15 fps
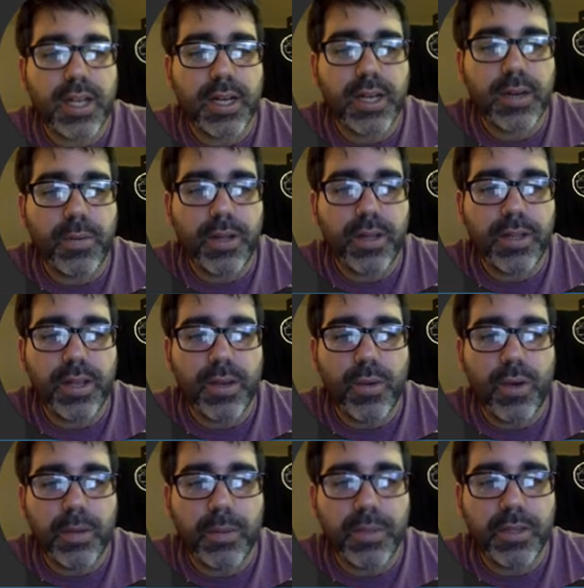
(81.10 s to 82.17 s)
what they
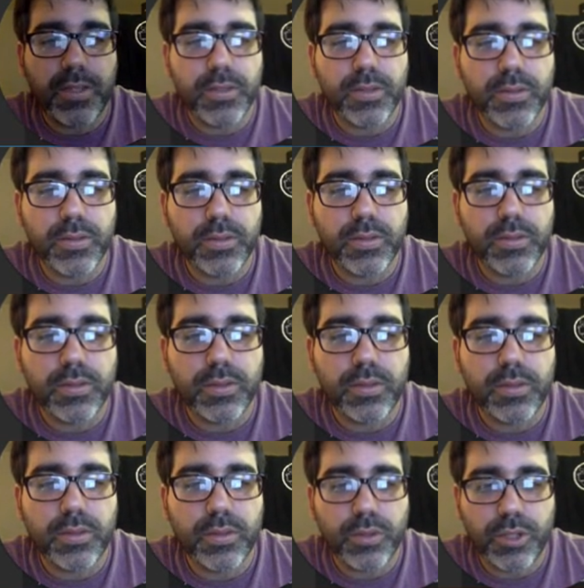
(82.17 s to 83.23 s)
want me to,
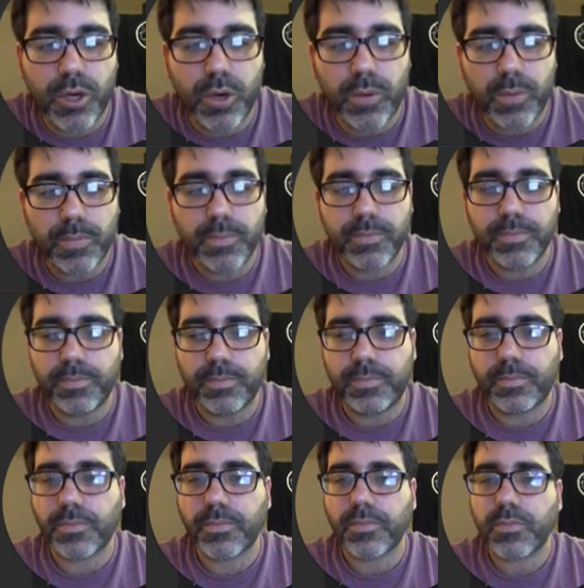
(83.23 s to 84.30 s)
to show
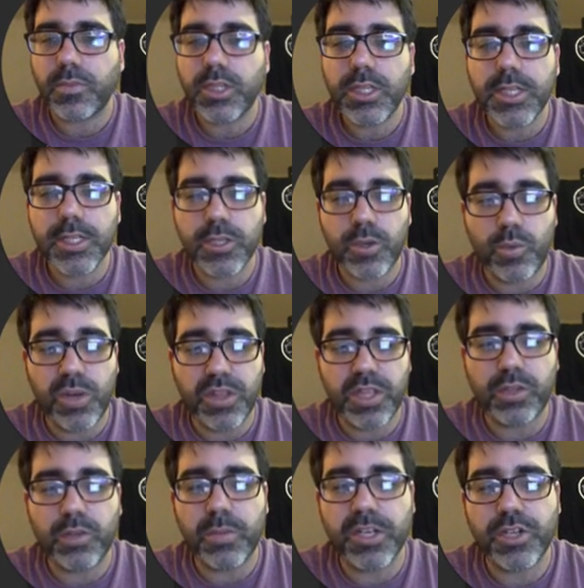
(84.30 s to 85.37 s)
so one thing
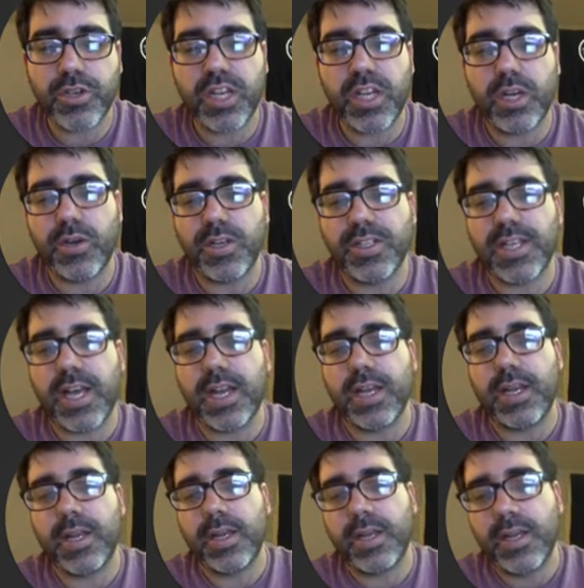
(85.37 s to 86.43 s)
to mention here is that
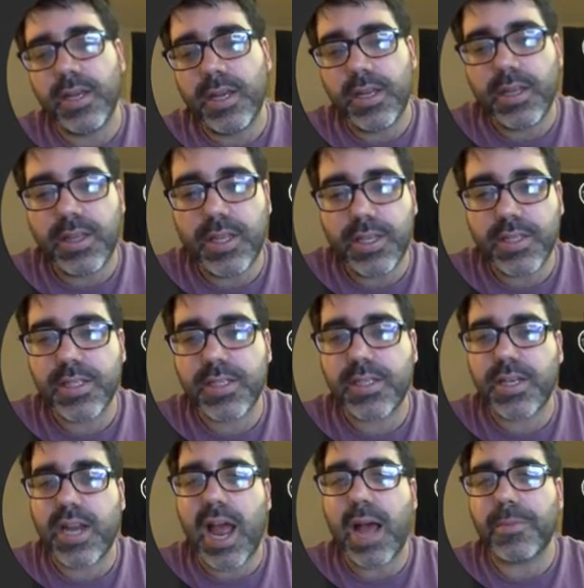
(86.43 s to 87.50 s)
this is
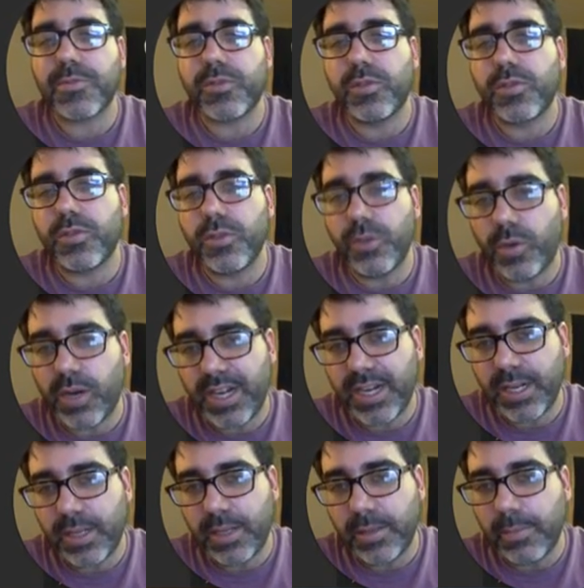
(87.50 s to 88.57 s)
an absolute
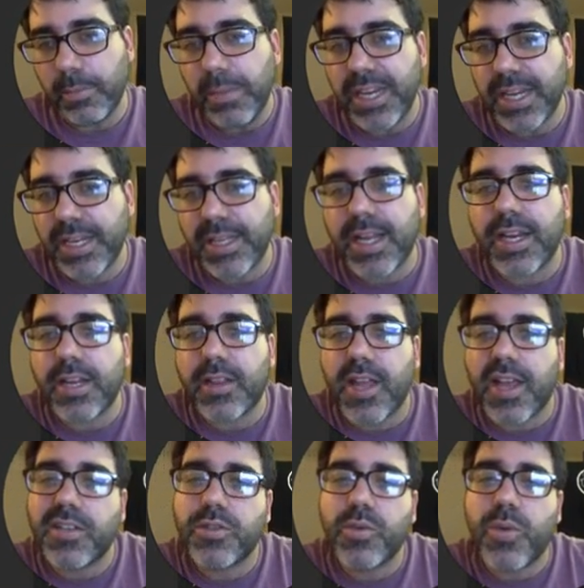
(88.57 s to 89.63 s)
URL, meaning that it
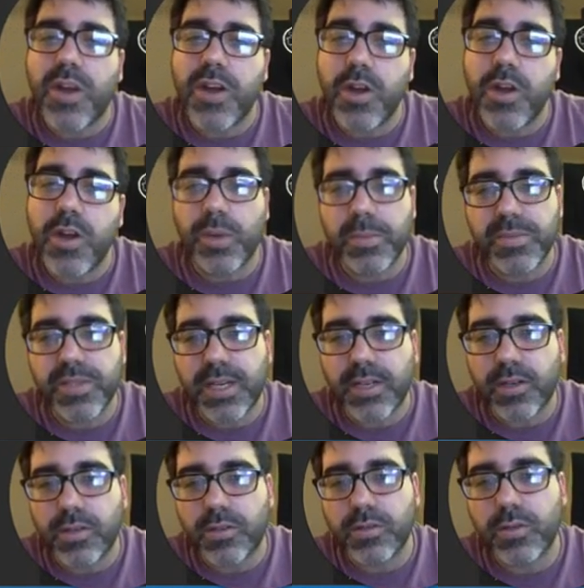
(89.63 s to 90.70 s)
takes to another website,
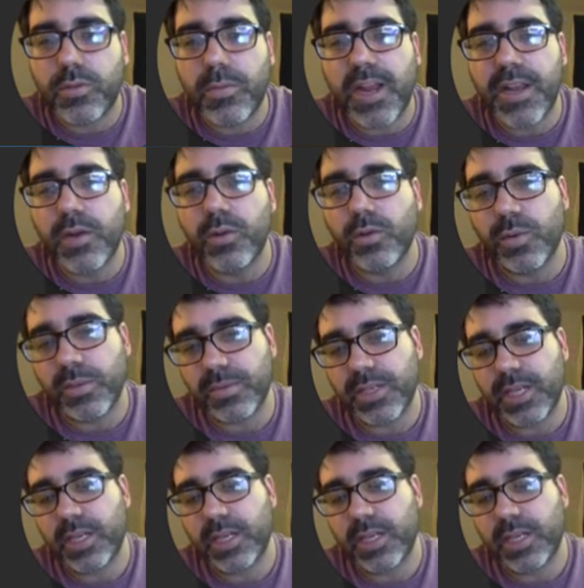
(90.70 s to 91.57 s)
not to my own website.